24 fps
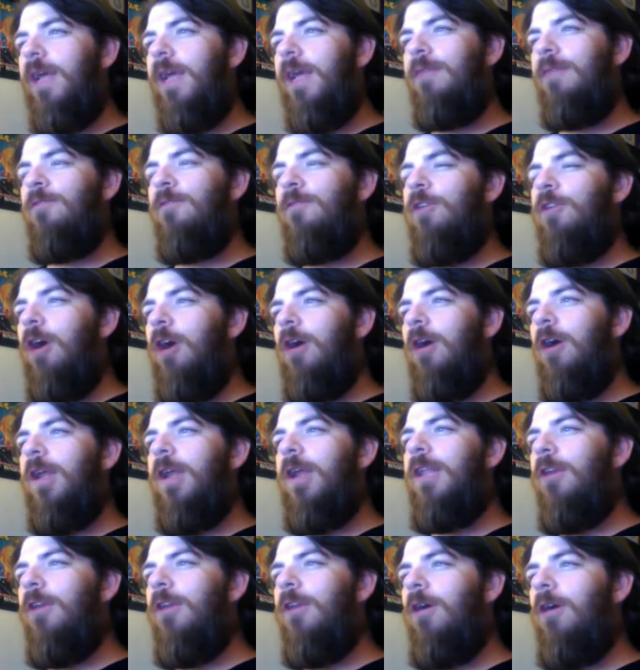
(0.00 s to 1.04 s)
retarded
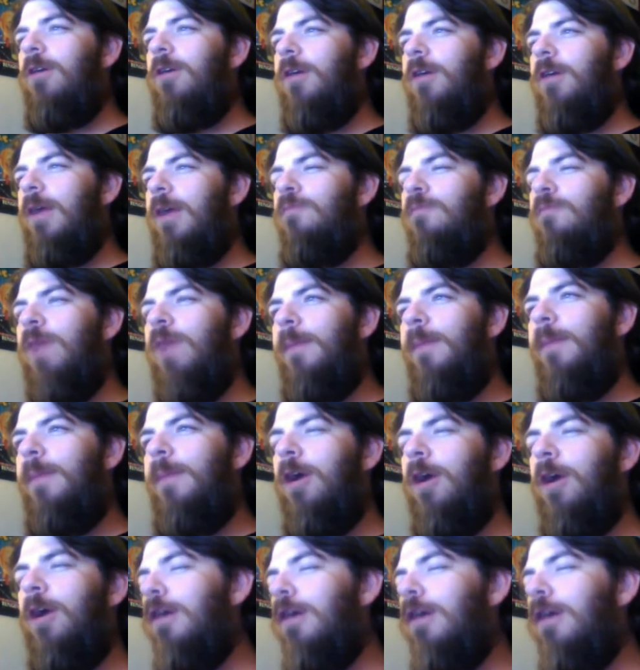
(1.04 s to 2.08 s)
daughter and raped
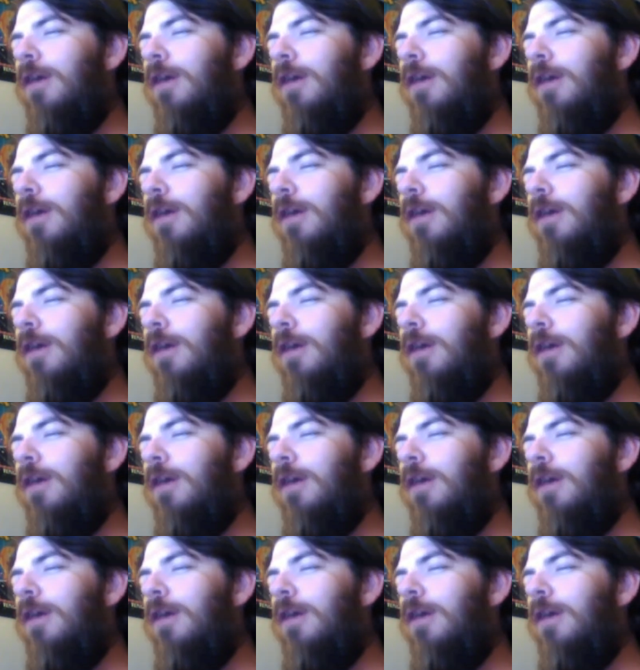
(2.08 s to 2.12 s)
her.